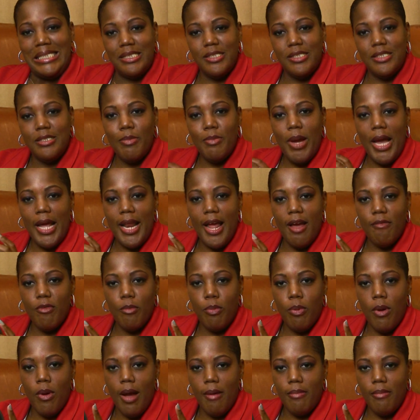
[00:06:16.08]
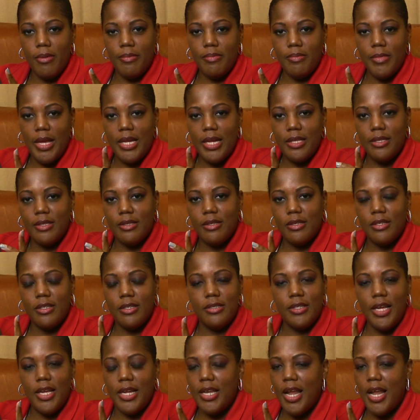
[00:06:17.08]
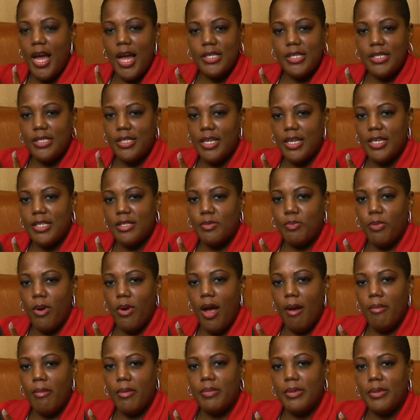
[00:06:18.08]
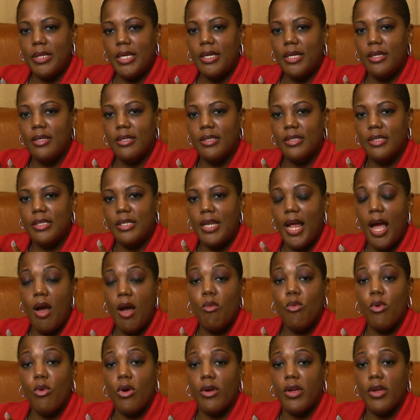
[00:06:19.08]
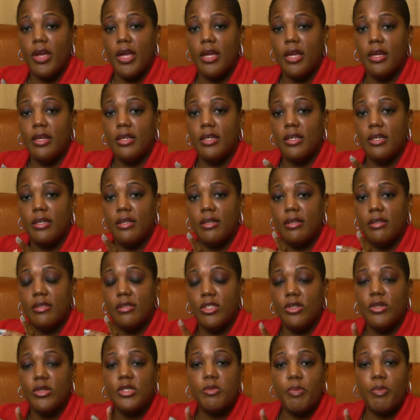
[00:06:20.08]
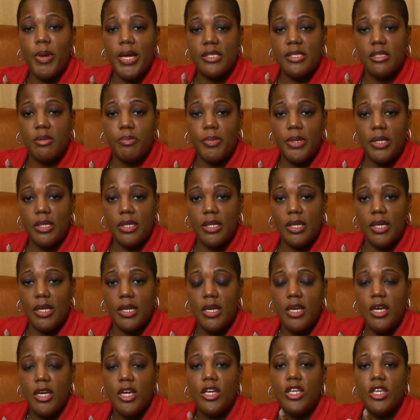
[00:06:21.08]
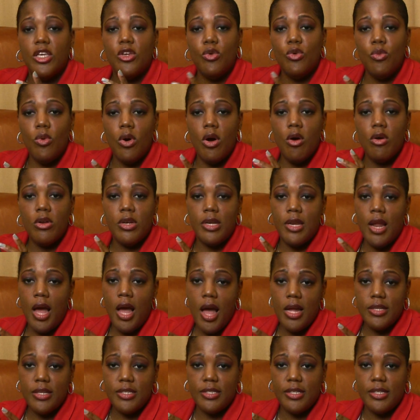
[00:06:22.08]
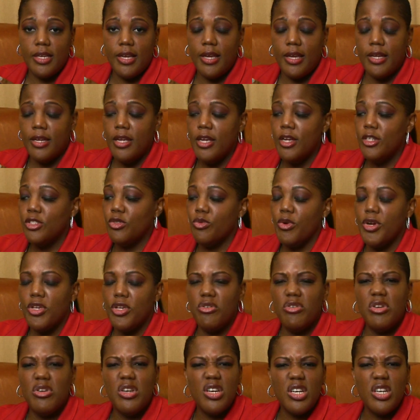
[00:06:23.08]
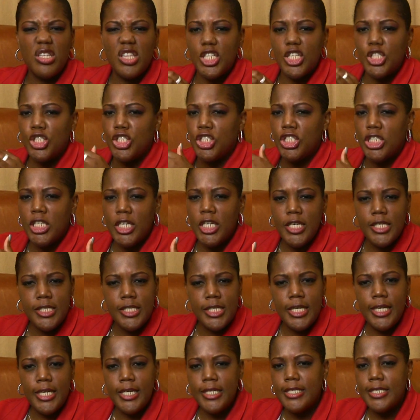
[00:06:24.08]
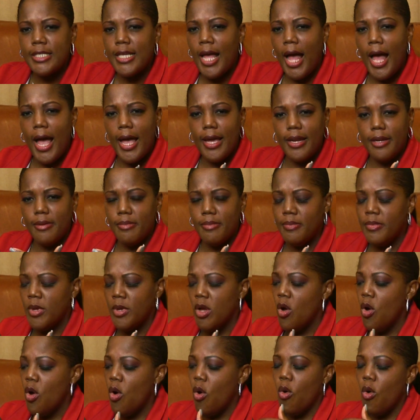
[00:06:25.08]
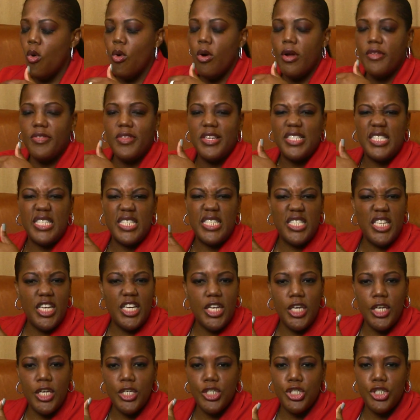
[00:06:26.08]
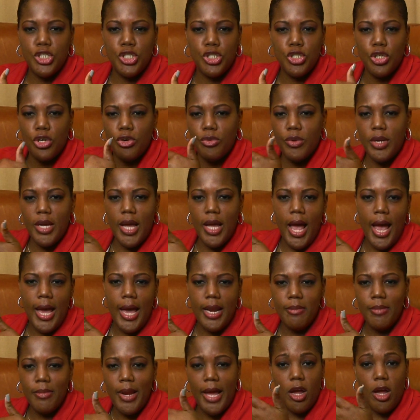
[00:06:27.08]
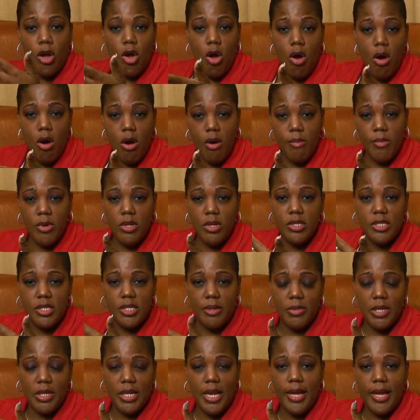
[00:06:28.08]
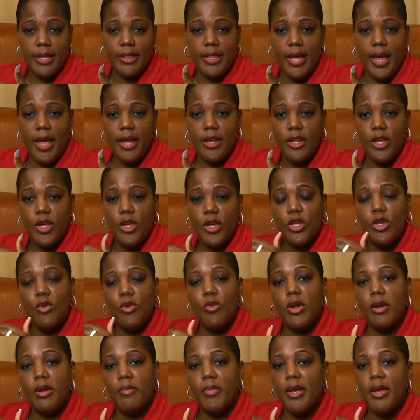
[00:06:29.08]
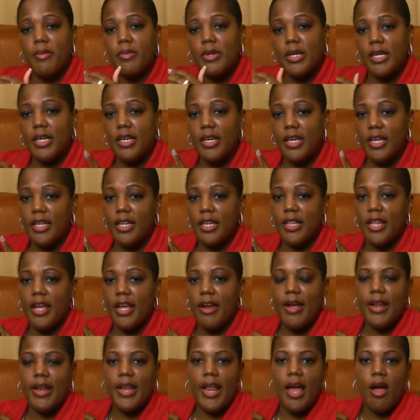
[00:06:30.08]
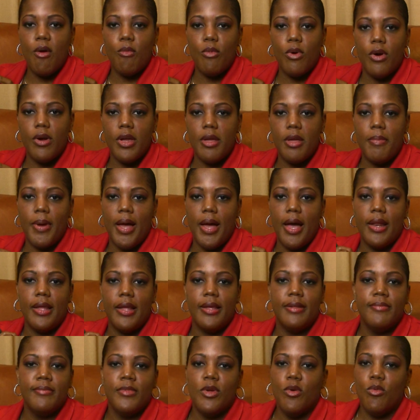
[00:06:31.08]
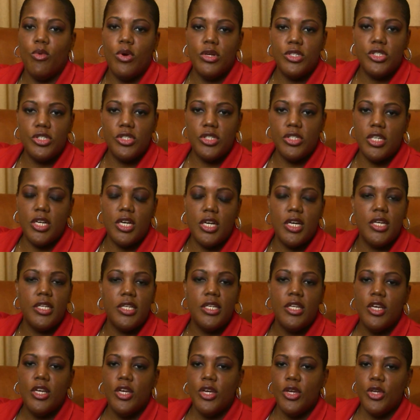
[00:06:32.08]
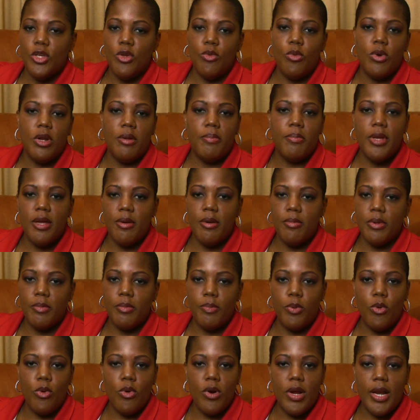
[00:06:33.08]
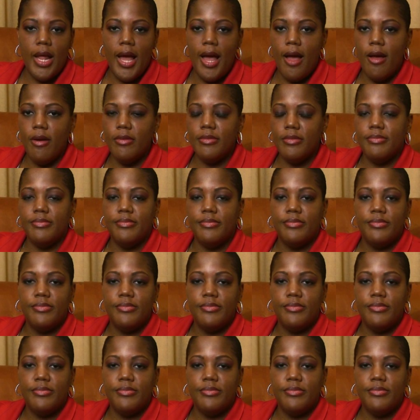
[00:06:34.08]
you might have a problem. That non-stick is probably not working to its best ability. You want non-stick to where you can cook the cheesiest item or the stickiest sugary item like caramel or something like that. You want to be able to cook it in there and not worry about it. Once you're done, you want to be able to pour it out,